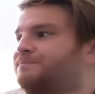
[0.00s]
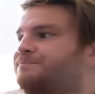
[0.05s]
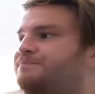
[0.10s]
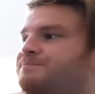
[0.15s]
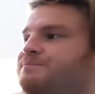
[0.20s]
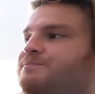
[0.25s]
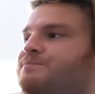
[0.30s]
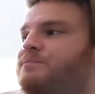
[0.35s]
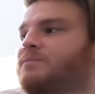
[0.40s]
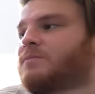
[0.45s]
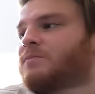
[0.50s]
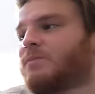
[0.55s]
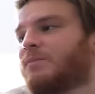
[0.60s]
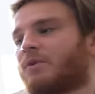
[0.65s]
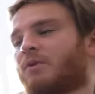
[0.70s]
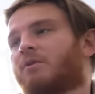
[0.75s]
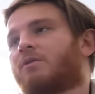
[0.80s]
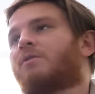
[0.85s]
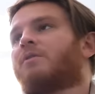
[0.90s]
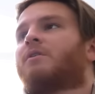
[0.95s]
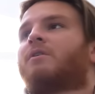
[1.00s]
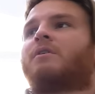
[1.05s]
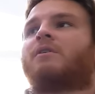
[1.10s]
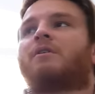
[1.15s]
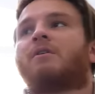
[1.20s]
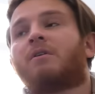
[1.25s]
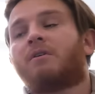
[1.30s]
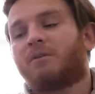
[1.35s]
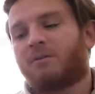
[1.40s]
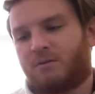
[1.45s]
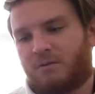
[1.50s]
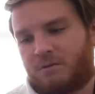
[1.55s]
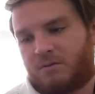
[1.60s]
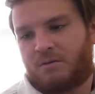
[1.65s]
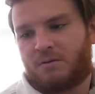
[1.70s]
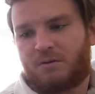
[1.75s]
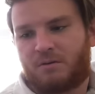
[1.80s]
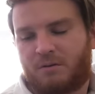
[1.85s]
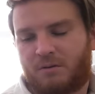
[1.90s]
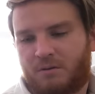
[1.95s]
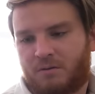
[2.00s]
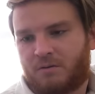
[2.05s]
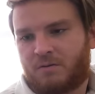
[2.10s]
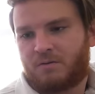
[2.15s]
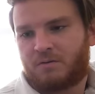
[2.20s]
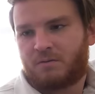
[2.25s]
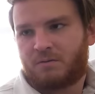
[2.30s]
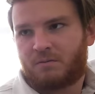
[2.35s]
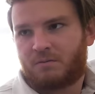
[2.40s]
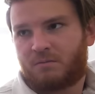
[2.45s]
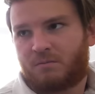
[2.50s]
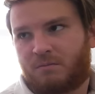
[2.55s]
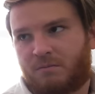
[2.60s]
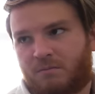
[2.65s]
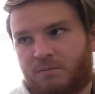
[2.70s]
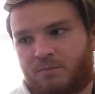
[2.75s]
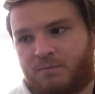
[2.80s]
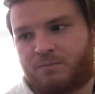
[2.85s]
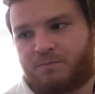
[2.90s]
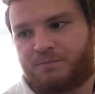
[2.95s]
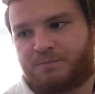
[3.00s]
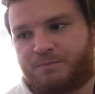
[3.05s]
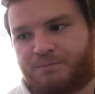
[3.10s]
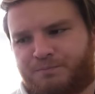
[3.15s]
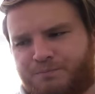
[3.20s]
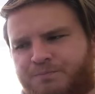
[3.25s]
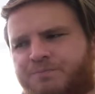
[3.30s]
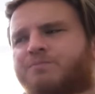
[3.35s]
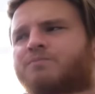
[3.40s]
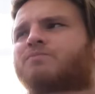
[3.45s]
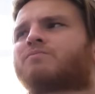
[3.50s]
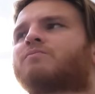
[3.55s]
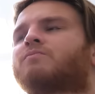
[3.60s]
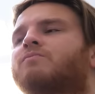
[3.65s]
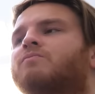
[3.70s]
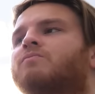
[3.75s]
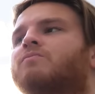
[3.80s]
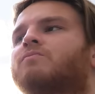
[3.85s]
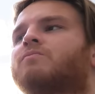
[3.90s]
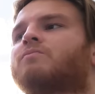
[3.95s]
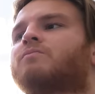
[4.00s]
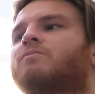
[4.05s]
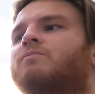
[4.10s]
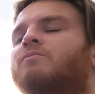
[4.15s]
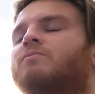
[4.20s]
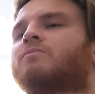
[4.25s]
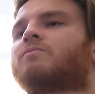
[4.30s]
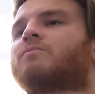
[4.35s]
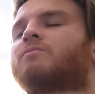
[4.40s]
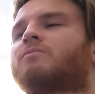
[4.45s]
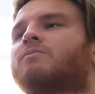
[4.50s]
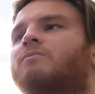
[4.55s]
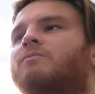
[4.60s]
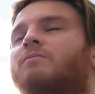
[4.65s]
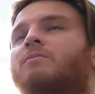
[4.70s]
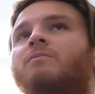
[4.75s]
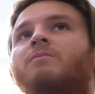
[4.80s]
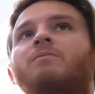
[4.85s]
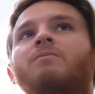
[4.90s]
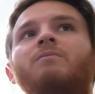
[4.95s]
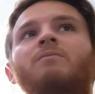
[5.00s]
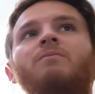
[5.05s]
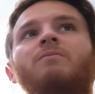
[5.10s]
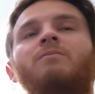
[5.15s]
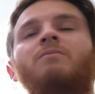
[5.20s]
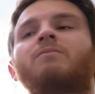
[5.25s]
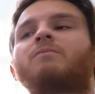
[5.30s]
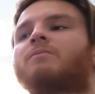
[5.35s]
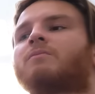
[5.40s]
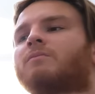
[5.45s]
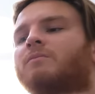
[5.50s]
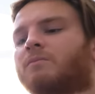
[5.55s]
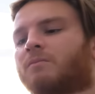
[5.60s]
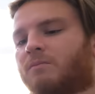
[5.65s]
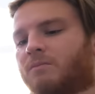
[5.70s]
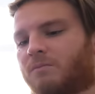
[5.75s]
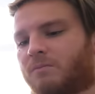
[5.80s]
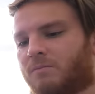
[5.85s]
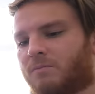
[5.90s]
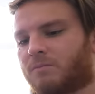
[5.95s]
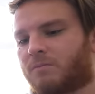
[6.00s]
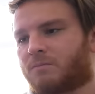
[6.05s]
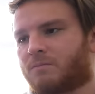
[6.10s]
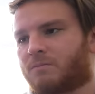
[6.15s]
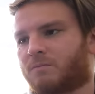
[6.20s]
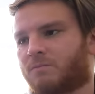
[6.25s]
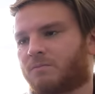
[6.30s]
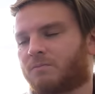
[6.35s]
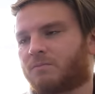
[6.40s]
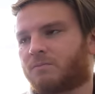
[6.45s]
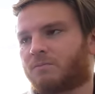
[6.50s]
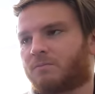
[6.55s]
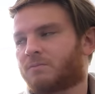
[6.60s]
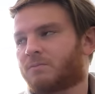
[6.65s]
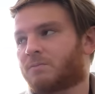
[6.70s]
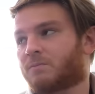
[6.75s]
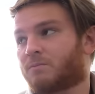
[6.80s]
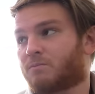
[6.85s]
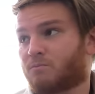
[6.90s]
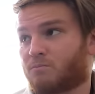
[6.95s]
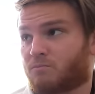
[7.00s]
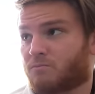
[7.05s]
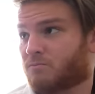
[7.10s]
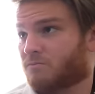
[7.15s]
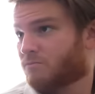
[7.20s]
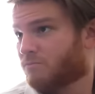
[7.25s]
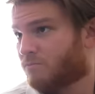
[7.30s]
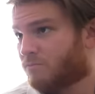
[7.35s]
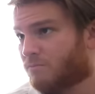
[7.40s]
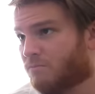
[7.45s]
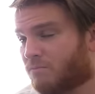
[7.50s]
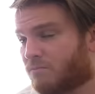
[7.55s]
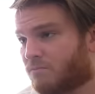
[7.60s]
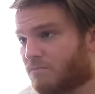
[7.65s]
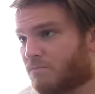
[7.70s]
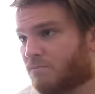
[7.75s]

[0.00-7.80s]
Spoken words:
This person isn't speaking.